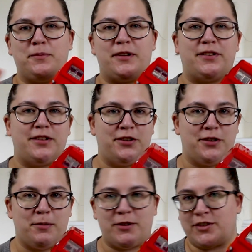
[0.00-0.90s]
because he knew
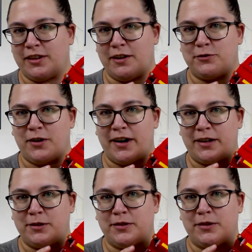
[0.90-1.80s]
how much I loved
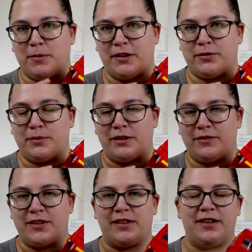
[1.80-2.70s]
riding the bus when we
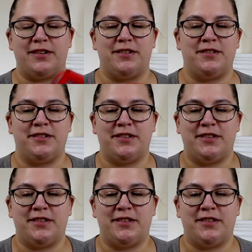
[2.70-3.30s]
lived in London.